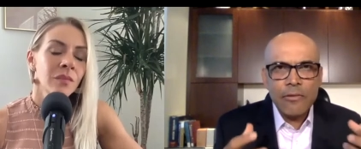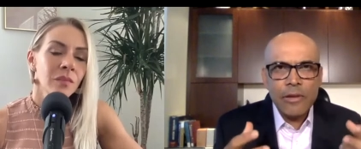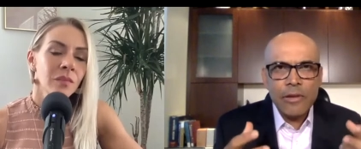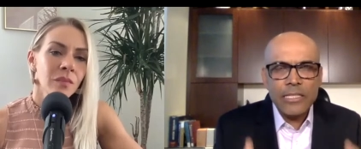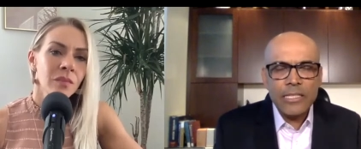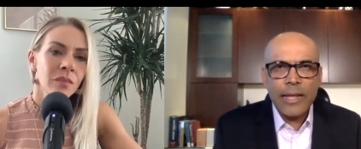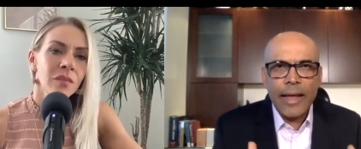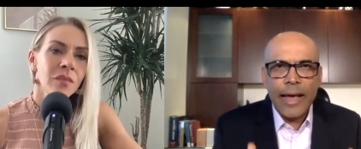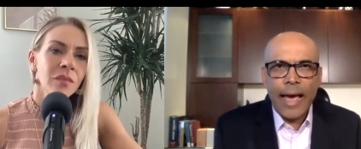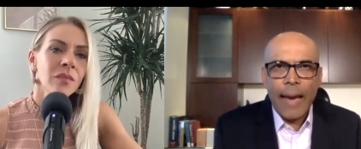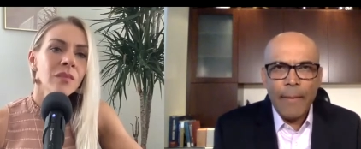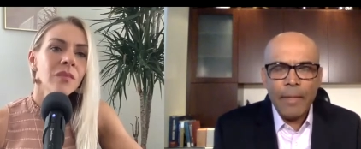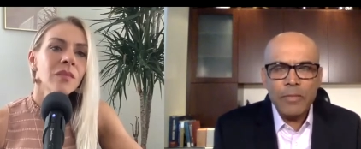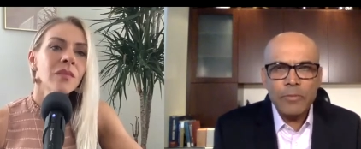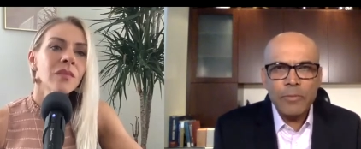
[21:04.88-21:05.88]
Speaker 1: reason that
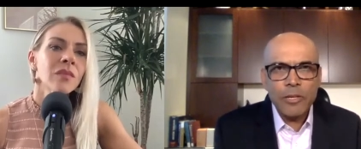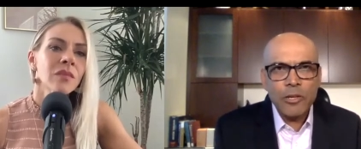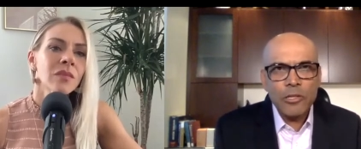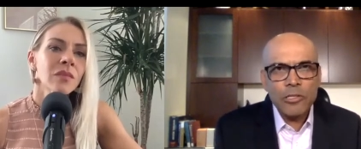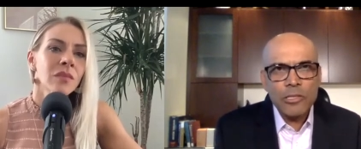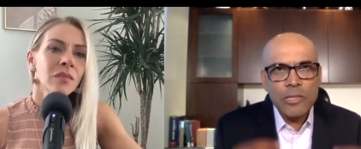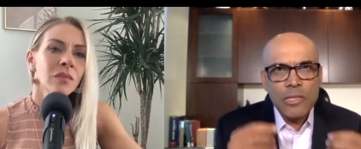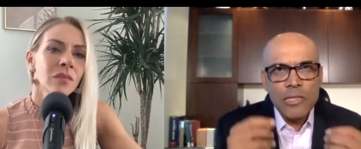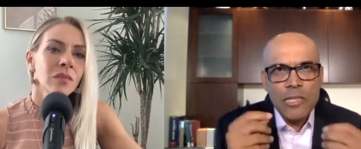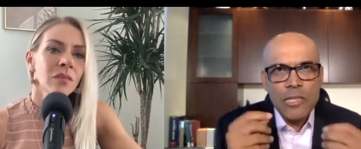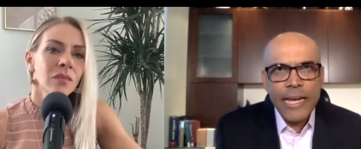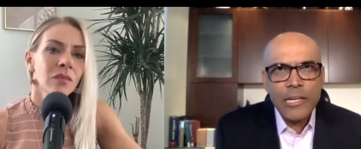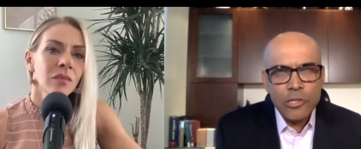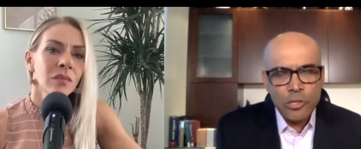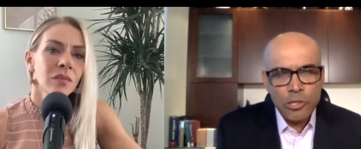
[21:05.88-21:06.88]
happened is because
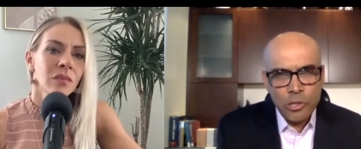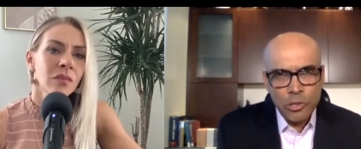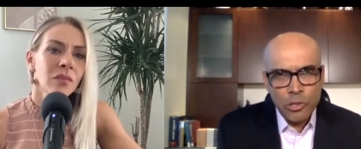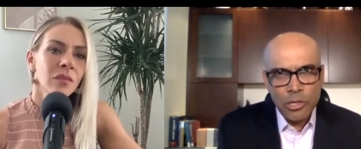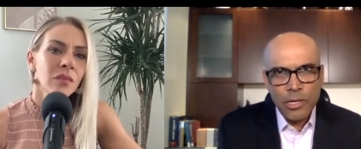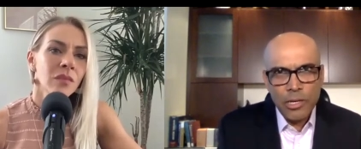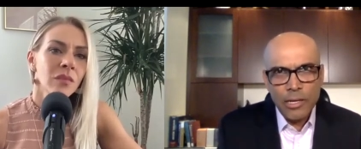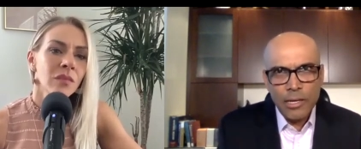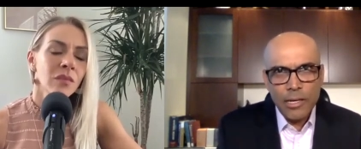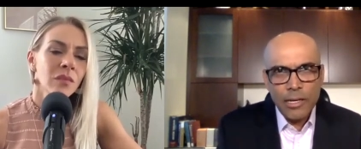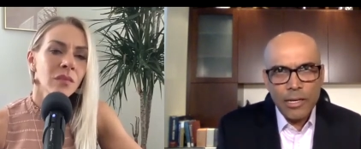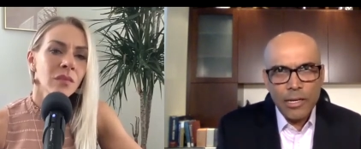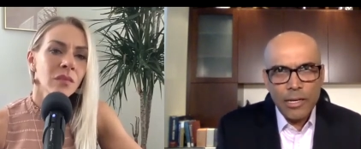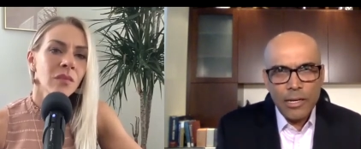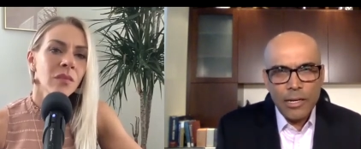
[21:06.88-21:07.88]
they took
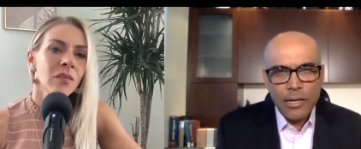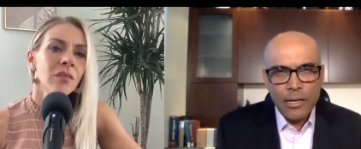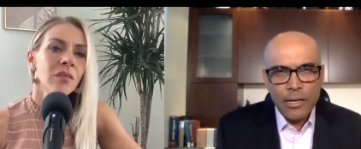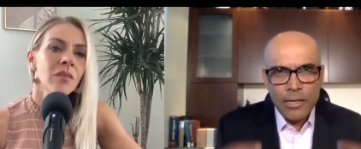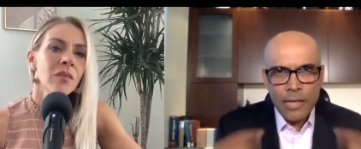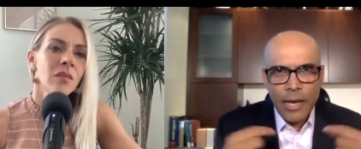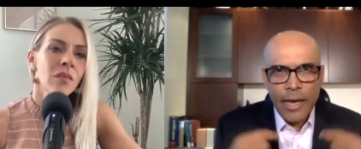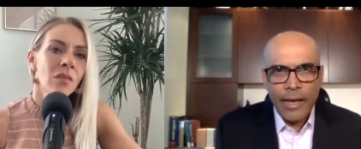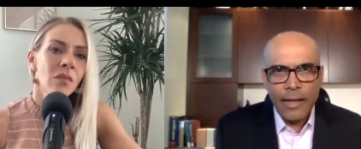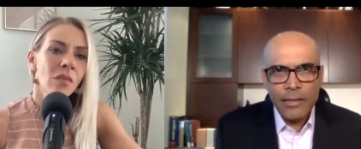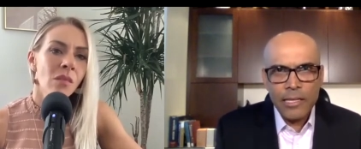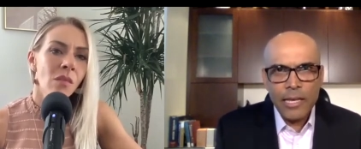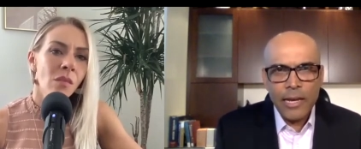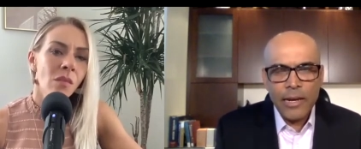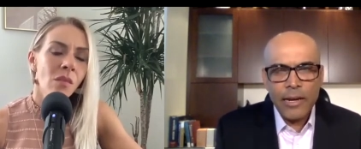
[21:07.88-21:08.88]
the
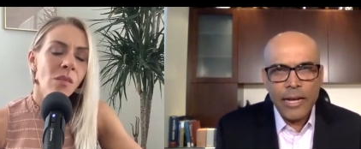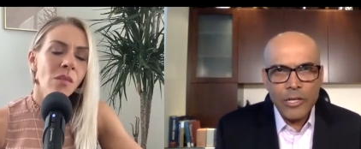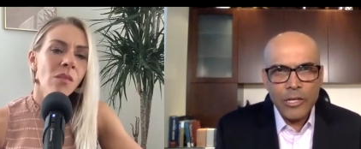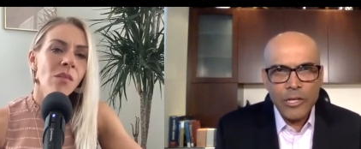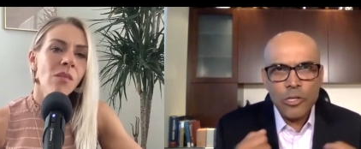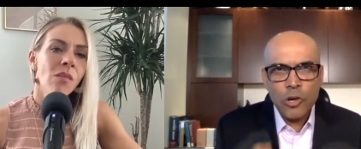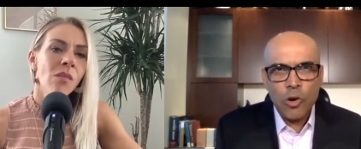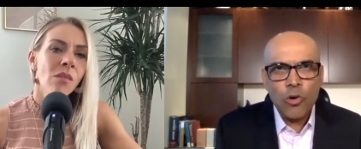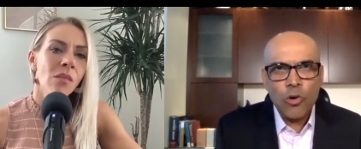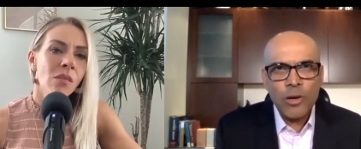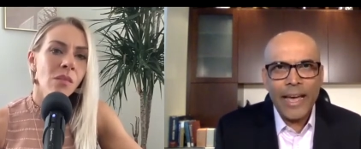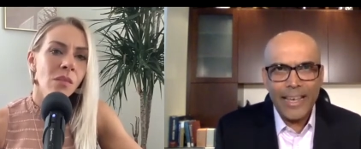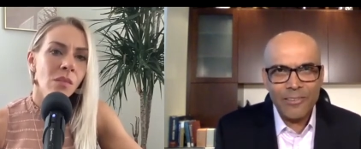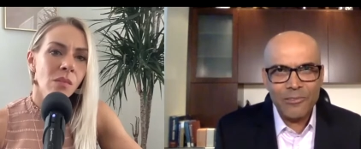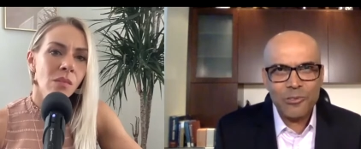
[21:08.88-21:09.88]
healthcare into their own
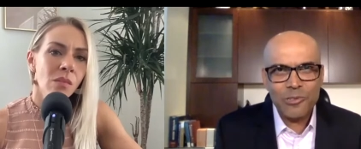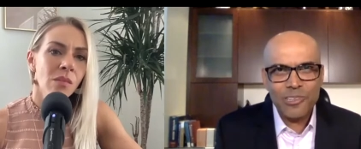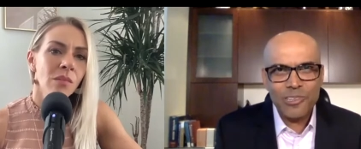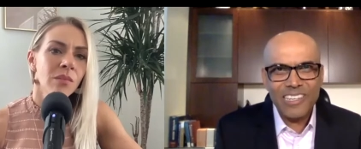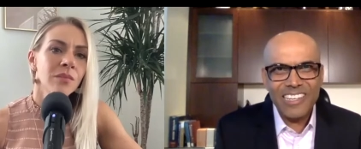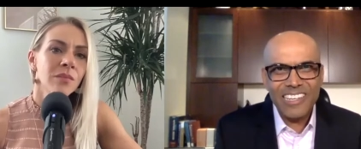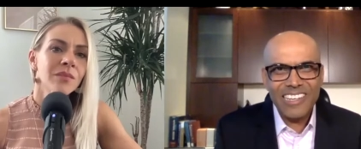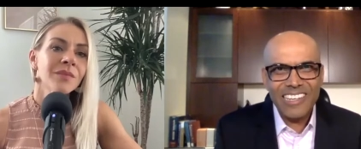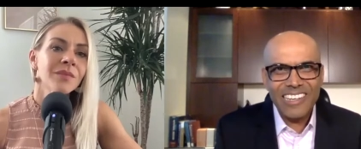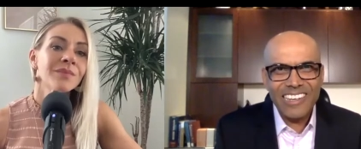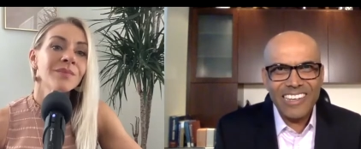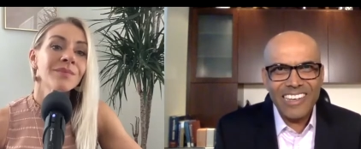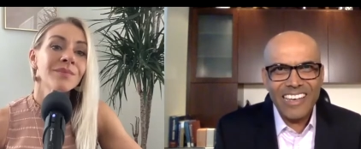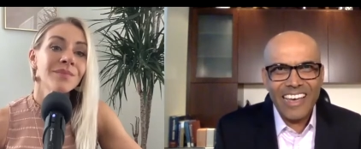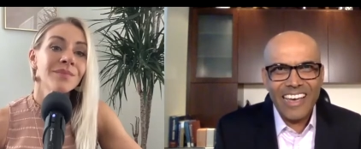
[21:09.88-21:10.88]
hands.
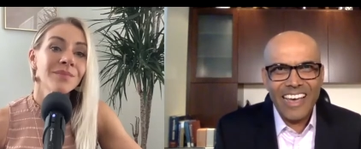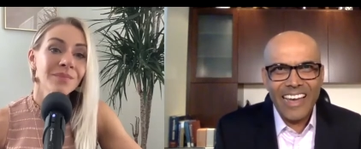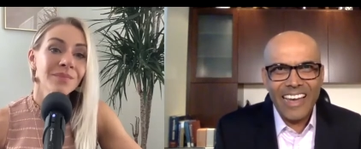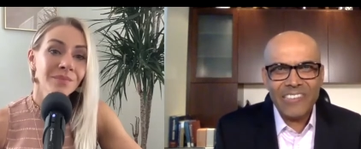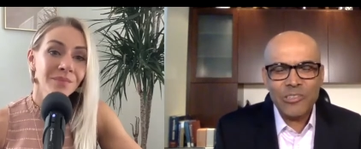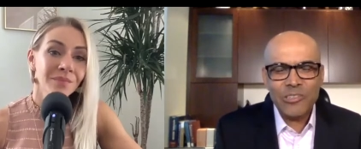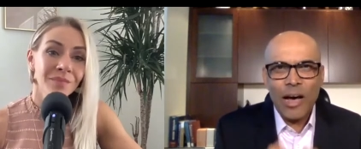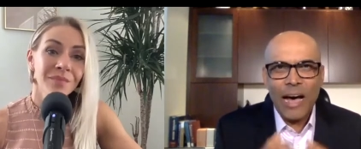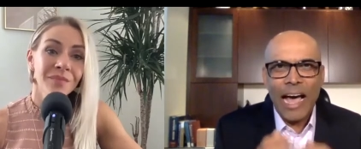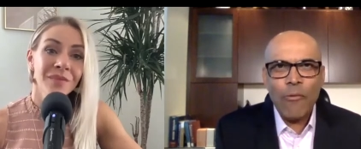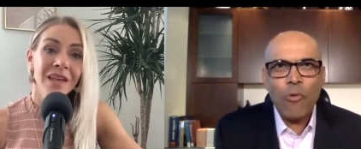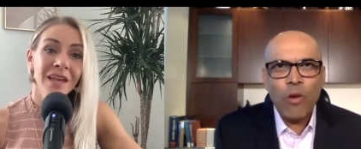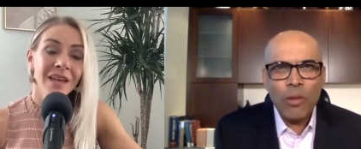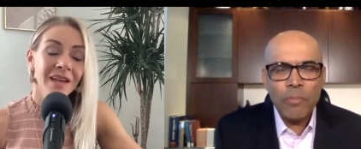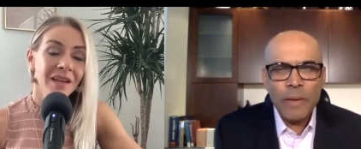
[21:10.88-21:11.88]
Mm. And so I
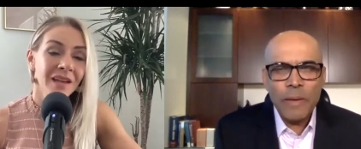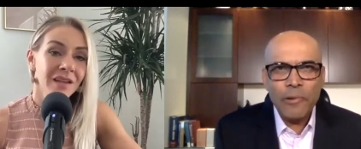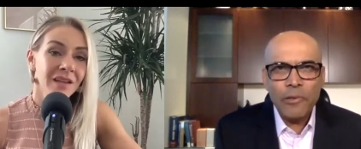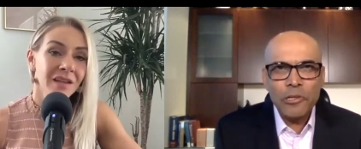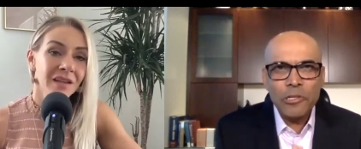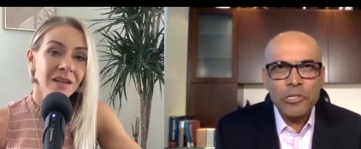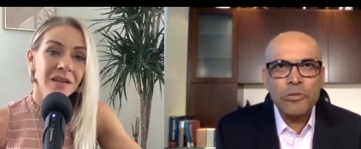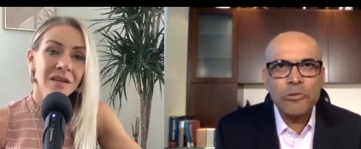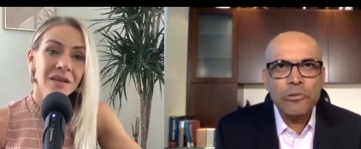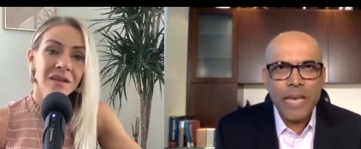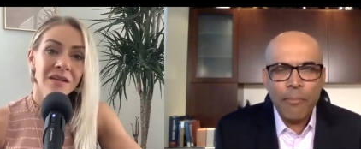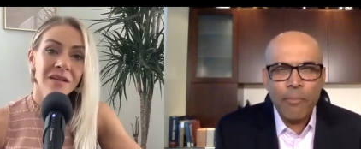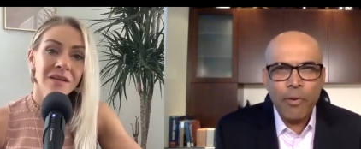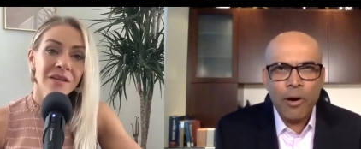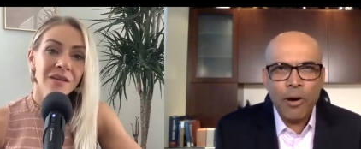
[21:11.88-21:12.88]
want yeah. people to do
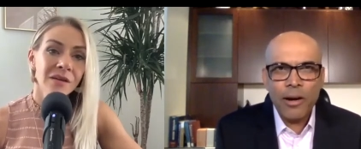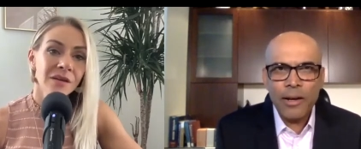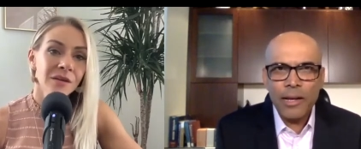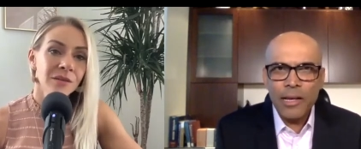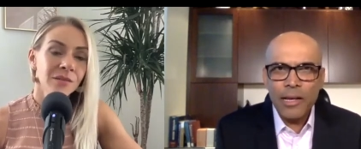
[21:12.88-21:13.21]
that part